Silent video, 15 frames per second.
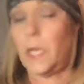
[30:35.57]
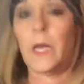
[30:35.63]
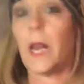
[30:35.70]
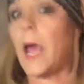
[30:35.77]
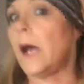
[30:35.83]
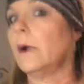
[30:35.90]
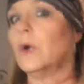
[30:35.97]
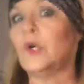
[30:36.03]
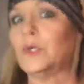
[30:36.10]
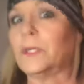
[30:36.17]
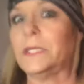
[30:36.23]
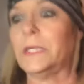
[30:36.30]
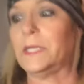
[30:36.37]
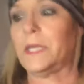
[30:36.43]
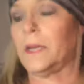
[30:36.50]
it out
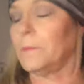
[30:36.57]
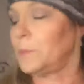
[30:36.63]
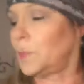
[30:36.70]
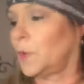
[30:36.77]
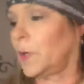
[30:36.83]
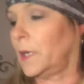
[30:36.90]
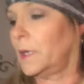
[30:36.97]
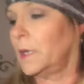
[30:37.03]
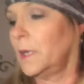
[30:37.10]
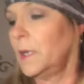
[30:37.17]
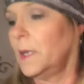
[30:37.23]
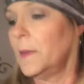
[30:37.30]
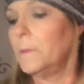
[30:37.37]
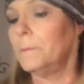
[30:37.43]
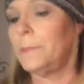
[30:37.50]
at that point.
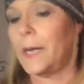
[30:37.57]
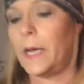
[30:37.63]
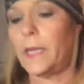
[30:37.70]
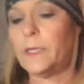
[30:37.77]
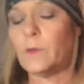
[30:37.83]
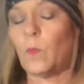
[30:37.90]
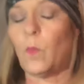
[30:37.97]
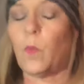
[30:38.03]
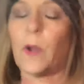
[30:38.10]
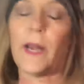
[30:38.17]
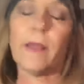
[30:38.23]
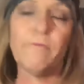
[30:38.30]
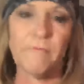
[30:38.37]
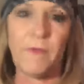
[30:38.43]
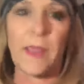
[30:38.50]
But what
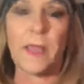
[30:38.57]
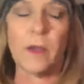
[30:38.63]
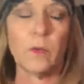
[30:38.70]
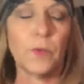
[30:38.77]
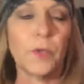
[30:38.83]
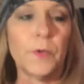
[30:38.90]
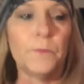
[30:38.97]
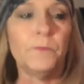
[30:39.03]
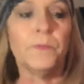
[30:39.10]
I found